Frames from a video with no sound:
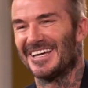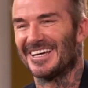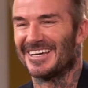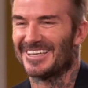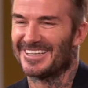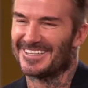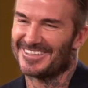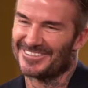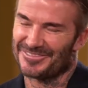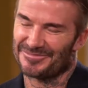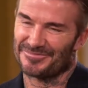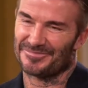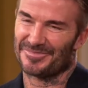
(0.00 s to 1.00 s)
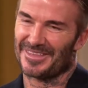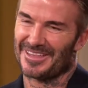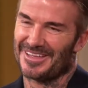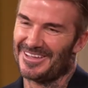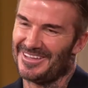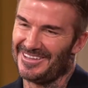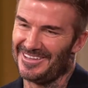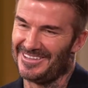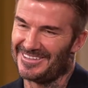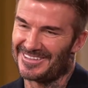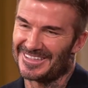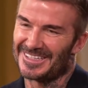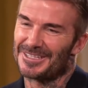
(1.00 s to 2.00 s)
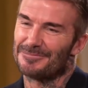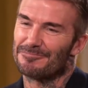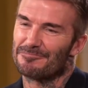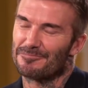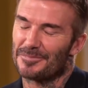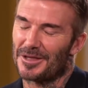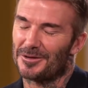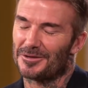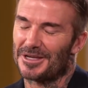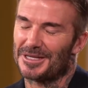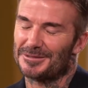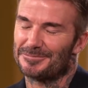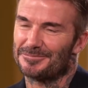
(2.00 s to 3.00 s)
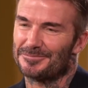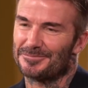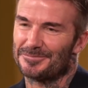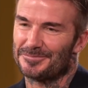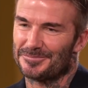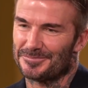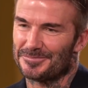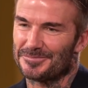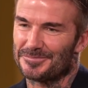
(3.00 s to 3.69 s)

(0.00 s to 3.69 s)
fire some questions at you. Just think of the first thing that comes to your head in that case.